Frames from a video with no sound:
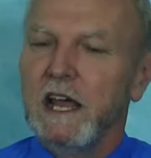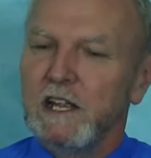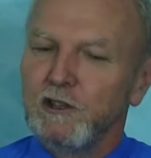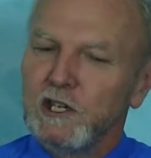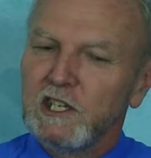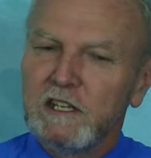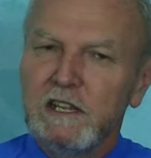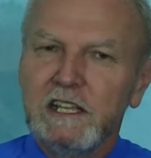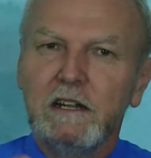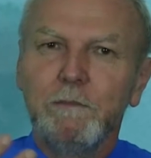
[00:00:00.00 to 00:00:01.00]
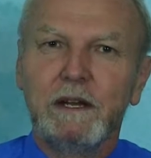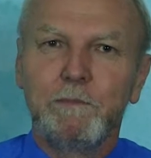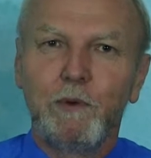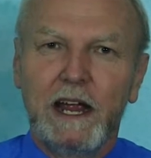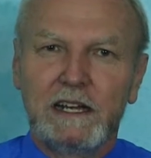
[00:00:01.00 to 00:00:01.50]
Just a little bit of
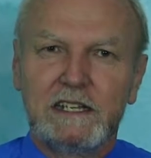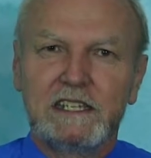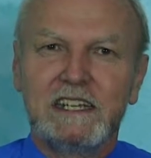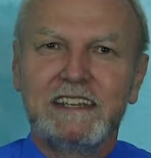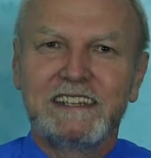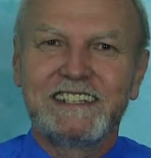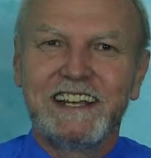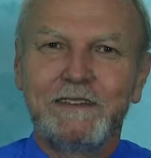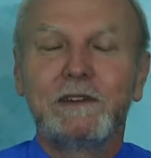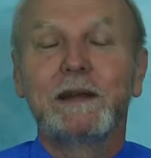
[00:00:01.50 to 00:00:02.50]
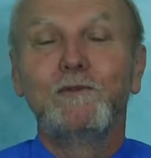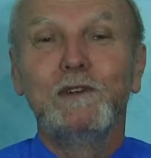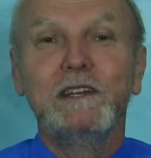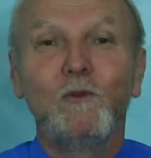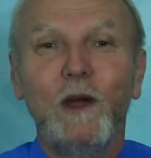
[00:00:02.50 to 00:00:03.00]
practice in this lifetime
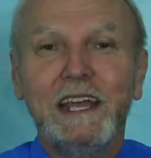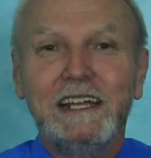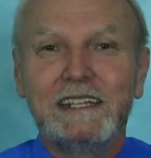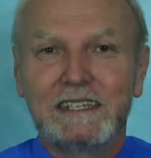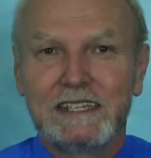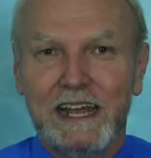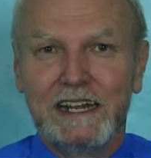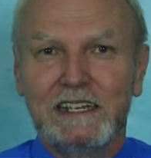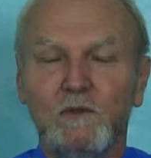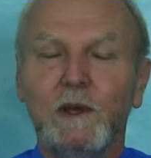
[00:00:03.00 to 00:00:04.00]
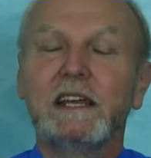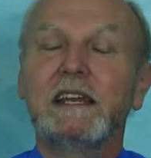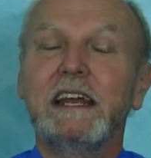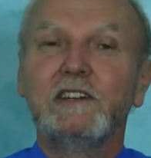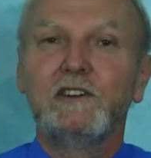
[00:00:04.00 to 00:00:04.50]
reawakens that, and we can
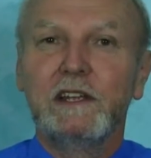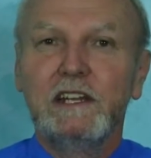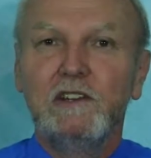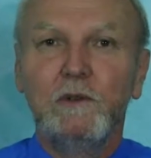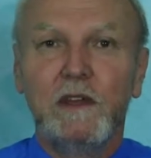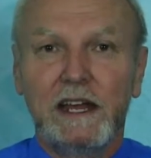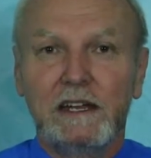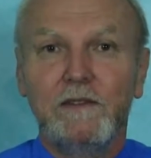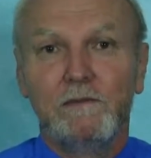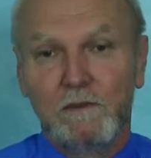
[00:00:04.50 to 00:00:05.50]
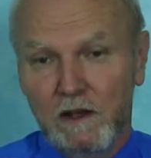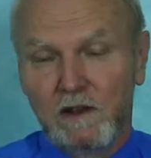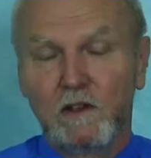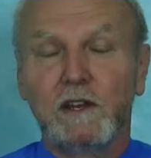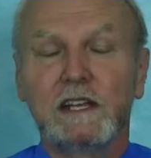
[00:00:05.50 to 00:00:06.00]
enter into that. And a
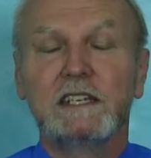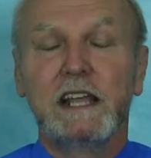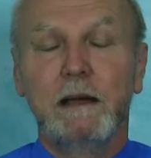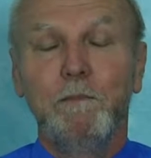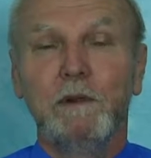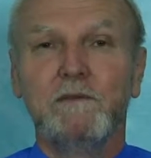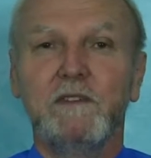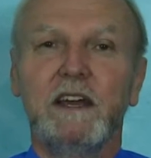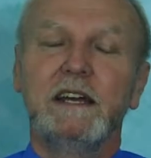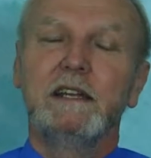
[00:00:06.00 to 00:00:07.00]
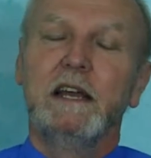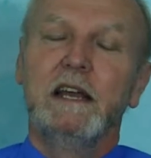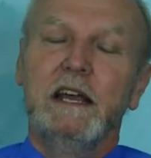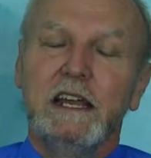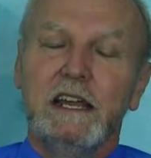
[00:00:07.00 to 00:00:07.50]
good example of that
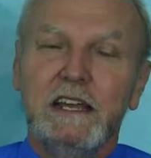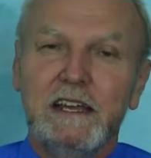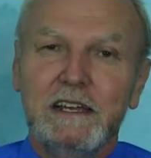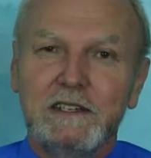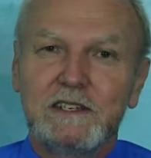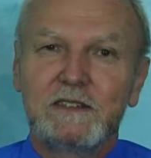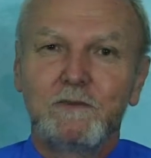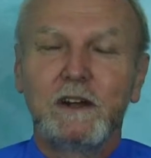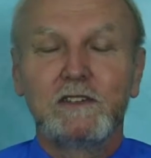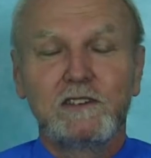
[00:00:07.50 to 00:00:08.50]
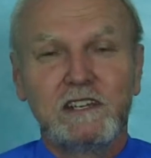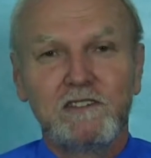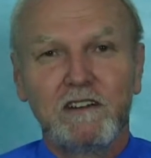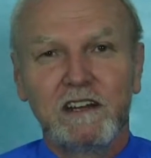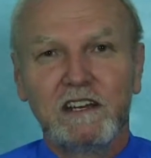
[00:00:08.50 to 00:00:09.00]
is Rajarsi
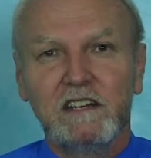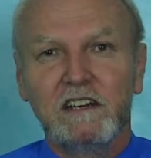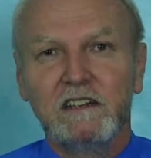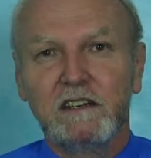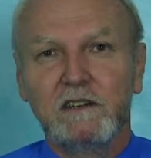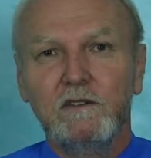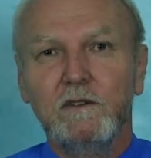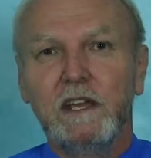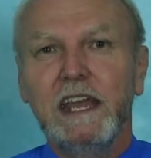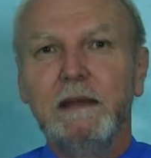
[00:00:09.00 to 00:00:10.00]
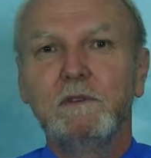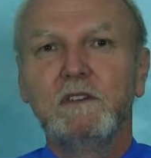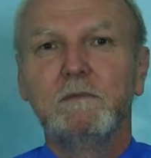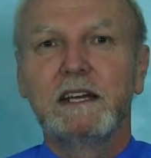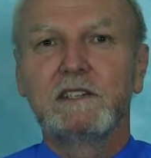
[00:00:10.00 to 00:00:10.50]
Janakananda, who came
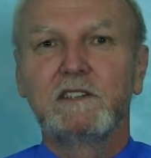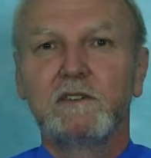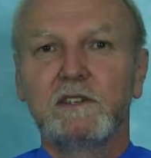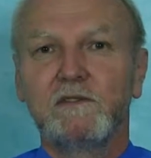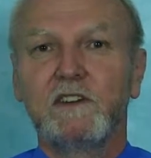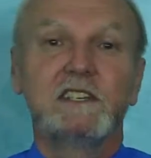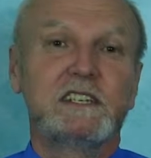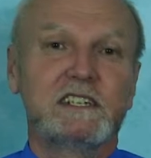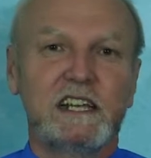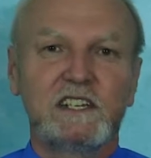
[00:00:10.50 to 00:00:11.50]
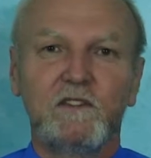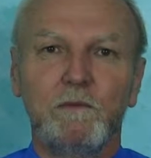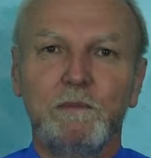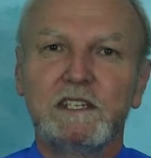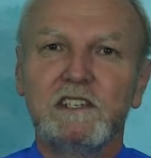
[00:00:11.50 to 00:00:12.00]
to Master as a very successful
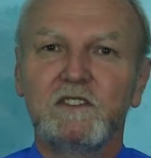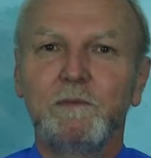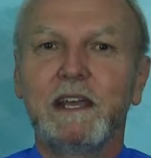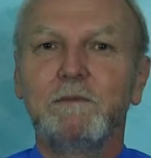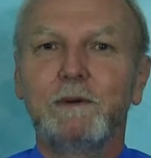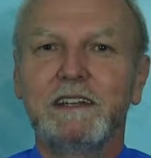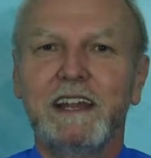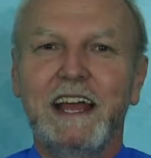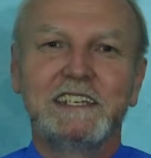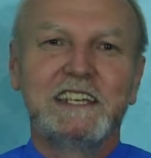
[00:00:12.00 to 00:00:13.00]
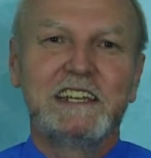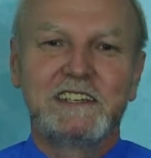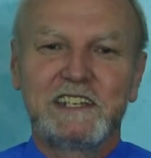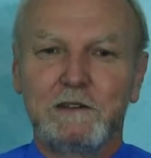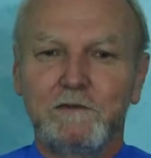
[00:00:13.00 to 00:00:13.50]
businessman, but as he
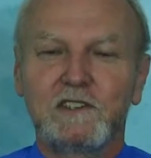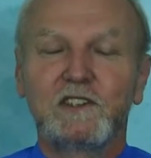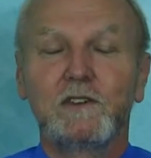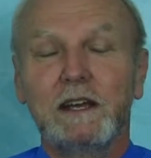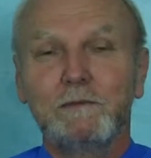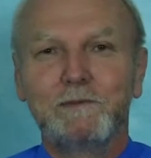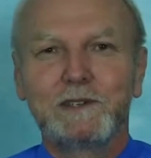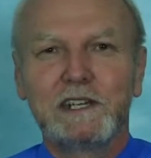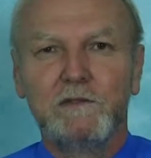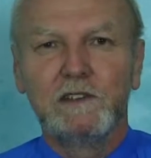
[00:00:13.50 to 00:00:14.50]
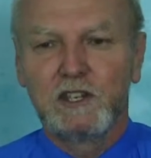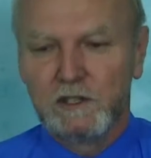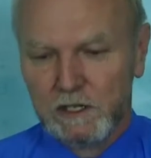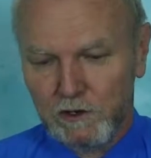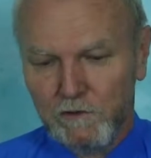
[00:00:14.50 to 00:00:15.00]
self-described himself, his
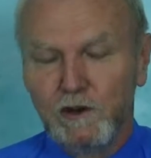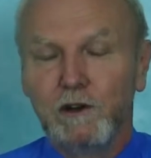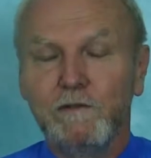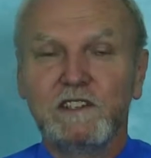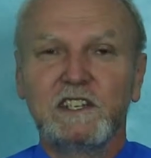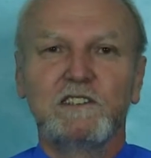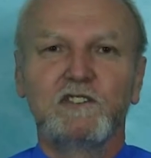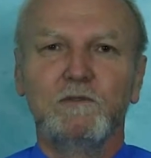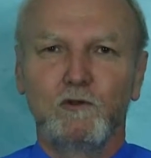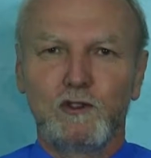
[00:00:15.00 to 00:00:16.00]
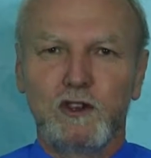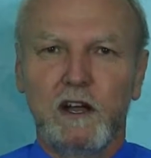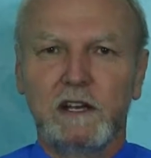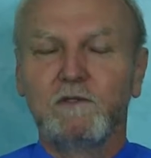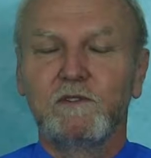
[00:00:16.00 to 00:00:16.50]
nervous system was
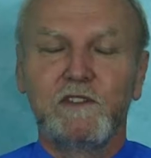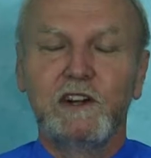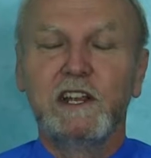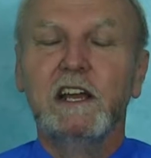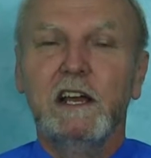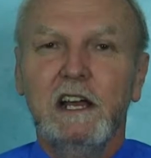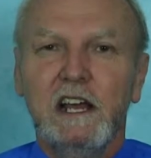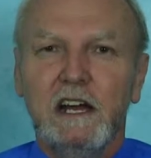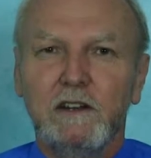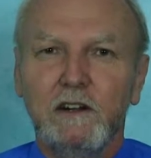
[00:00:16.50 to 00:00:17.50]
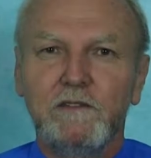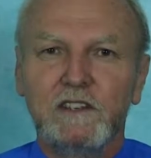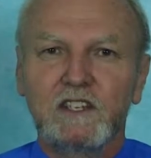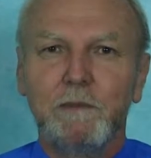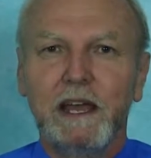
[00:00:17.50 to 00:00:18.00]
shot. He was a
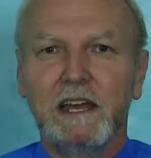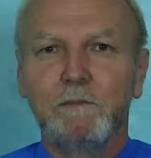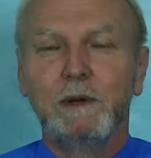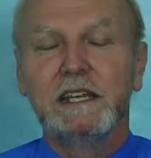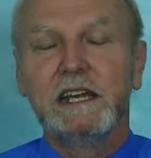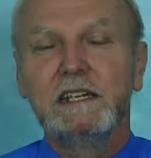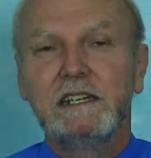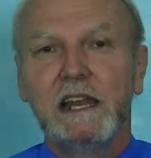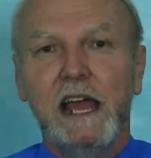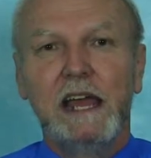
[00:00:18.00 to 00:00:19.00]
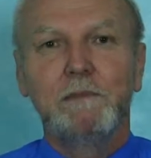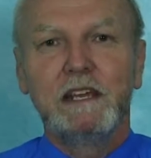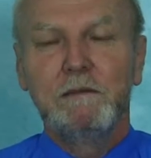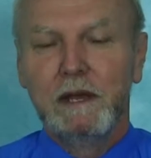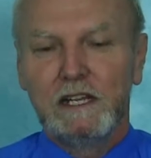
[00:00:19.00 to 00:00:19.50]
nervous man, but yet
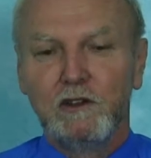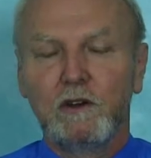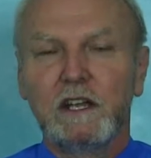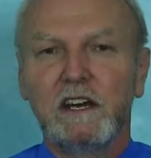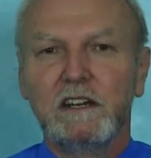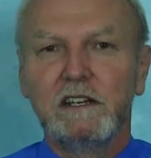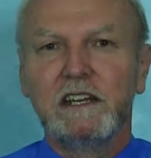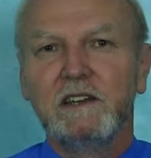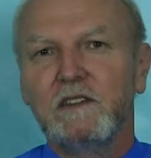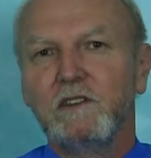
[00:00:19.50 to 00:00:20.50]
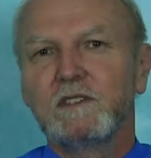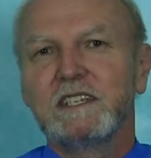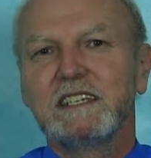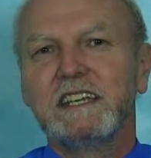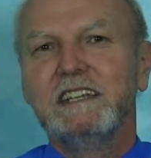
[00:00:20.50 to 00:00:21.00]
he met Yogananda, and there was
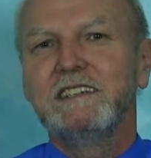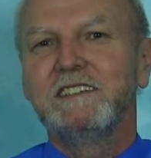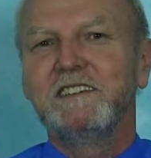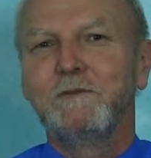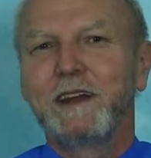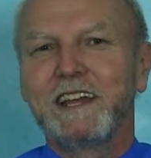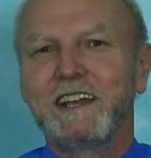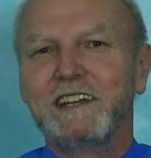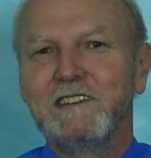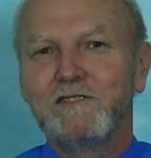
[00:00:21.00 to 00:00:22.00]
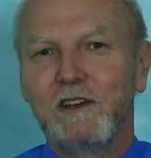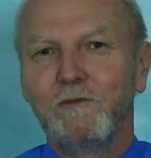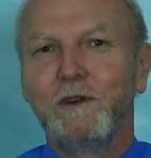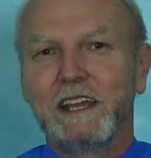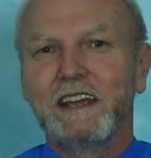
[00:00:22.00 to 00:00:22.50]
this instant
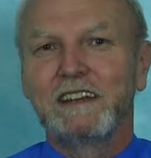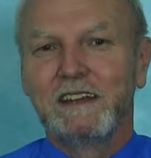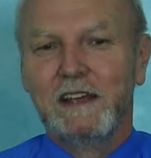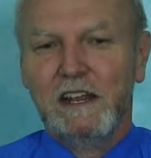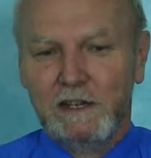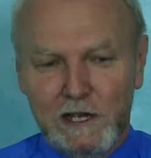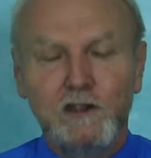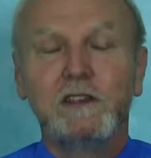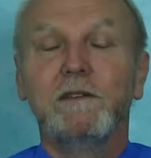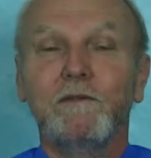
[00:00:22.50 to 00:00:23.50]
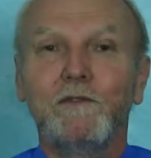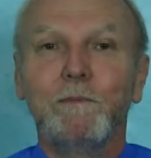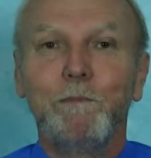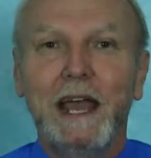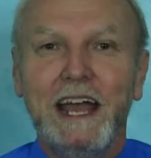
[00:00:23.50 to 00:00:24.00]
recognition
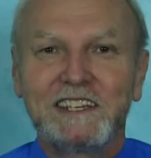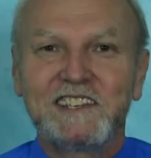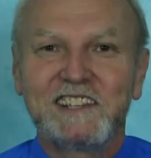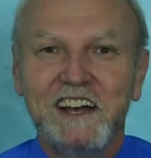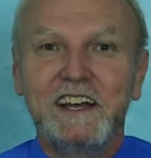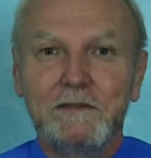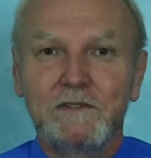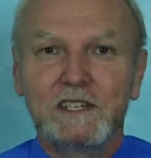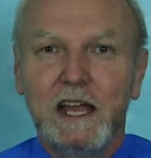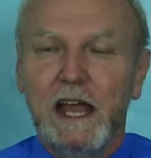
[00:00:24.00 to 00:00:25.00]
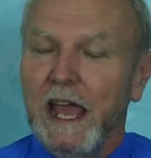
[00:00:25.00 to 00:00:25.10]
from past lives.